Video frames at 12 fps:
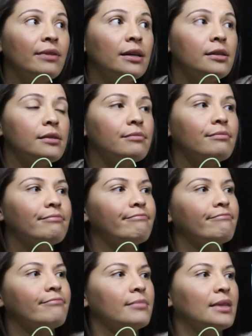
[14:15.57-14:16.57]
it?
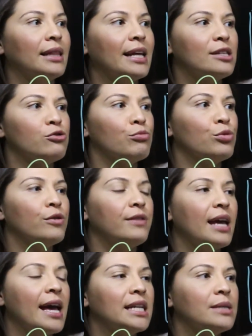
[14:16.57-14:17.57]
Let's remove
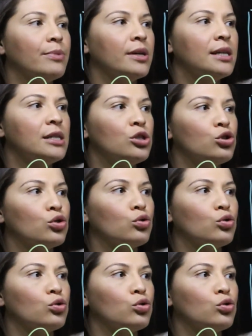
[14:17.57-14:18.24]
the antibodies.